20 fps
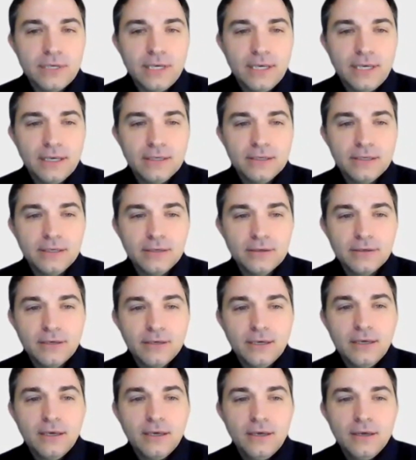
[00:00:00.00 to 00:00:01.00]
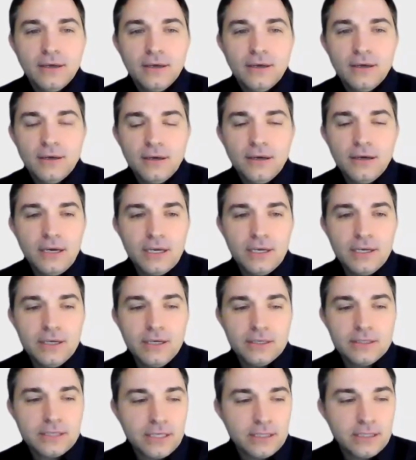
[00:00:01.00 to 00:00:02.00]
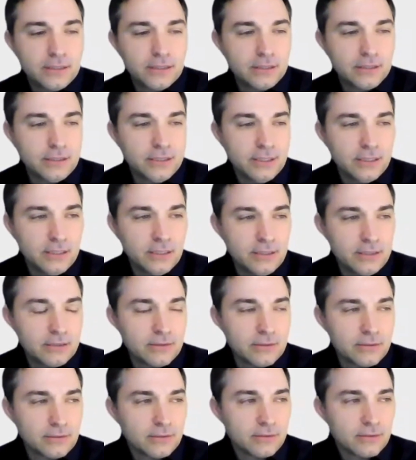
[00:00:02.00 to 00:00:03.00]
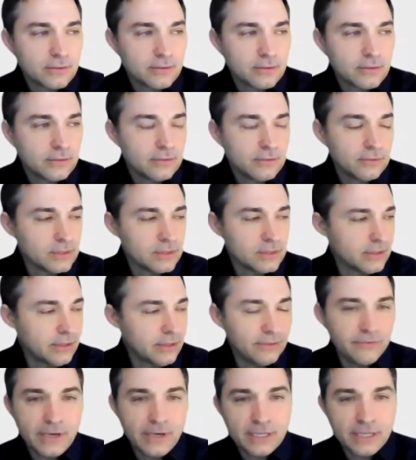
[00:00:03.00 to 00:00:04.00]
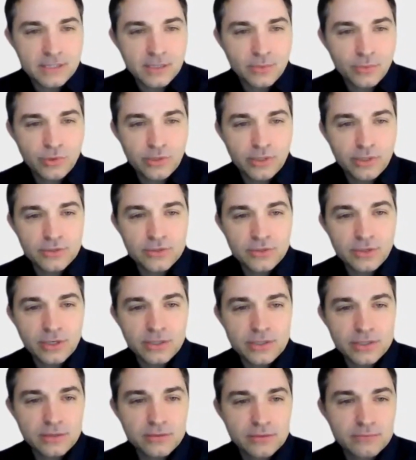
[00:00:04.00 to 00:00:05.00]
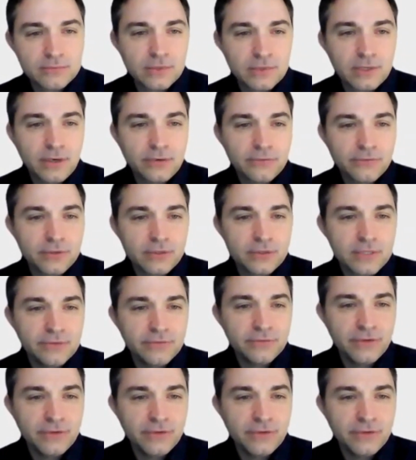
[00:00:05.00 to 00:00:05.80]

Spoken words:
And I attended the Advancing Pre-Construction Conference in